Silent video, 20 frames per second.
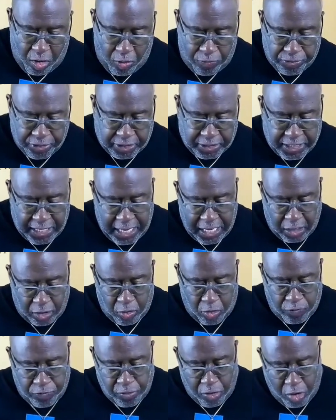over the cattle,
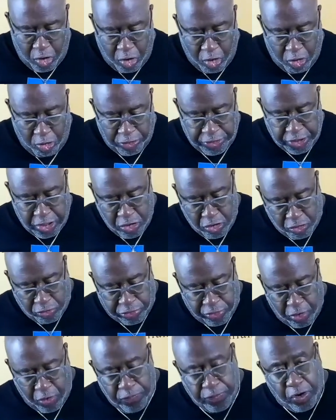over all the
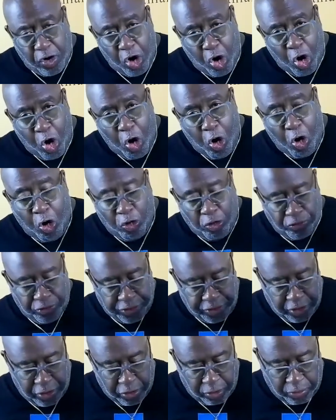earth, over all
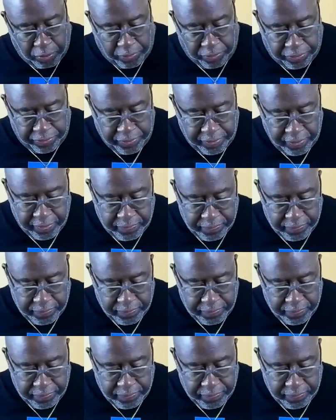the earth,